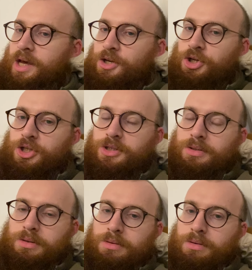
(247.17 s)
just
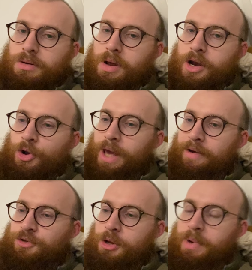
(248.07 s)
and look
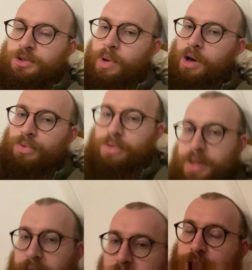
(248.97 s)
after your mental health.
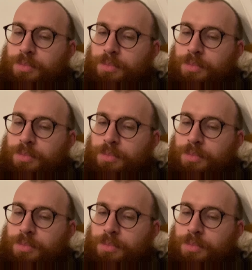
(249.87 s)
I think is the